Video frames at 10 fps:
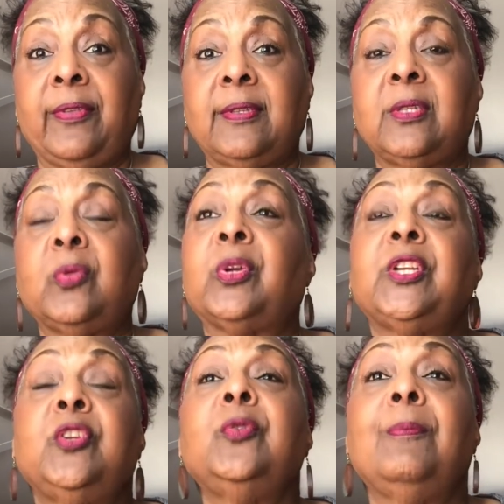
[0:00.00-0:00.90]
So we're going
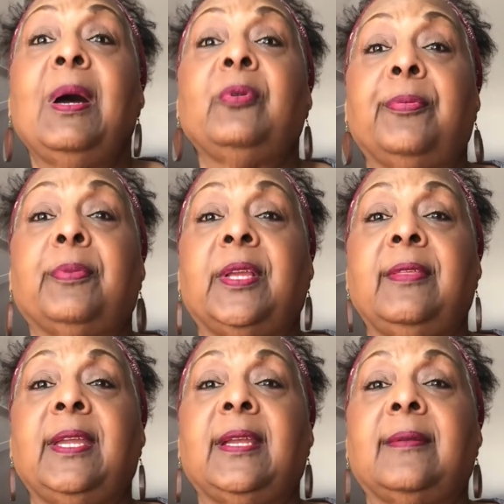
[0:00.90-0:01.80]
to do mouth
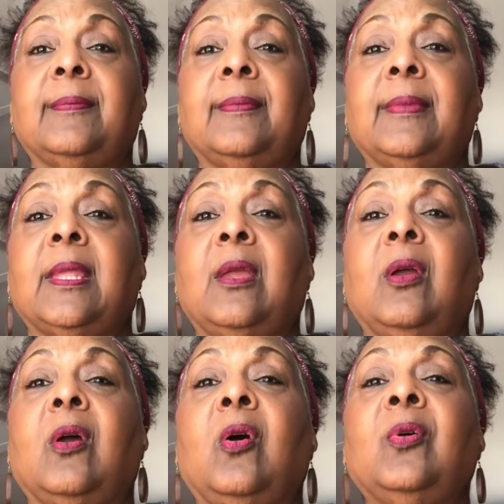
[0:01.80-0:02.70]
breathing.
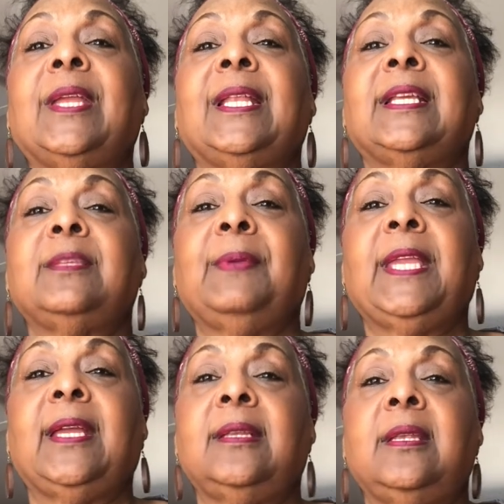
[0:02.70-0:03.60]
Okay, let's
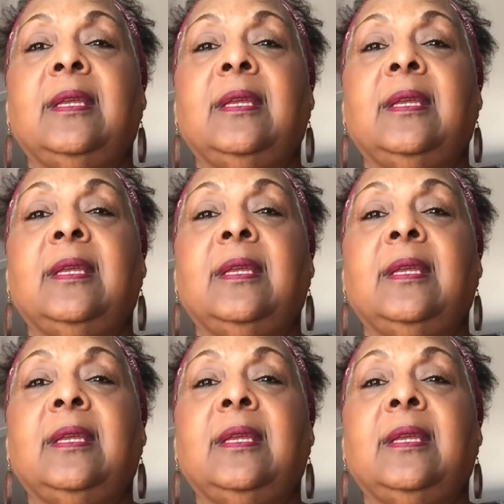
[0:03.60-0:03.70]
begin.